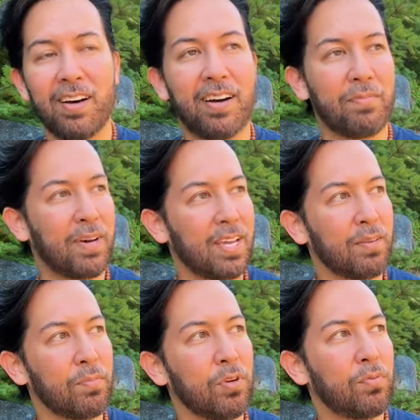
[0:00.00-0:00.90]
on my
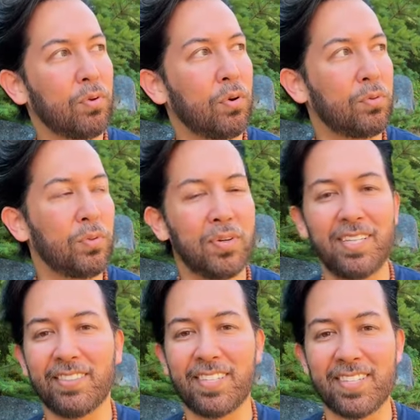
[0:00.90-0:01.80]
beautiful
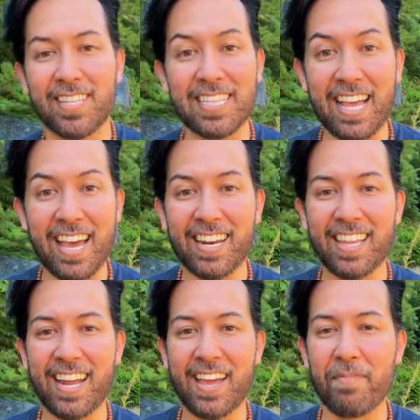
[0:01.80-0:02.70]
honua, this land
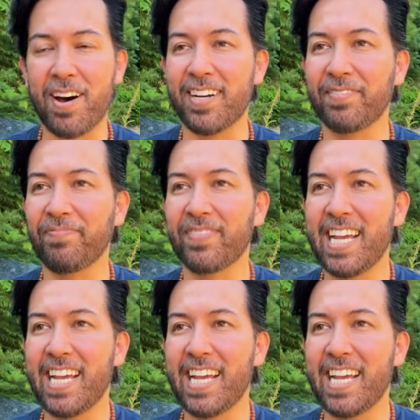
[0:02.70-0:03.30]
that I'm on.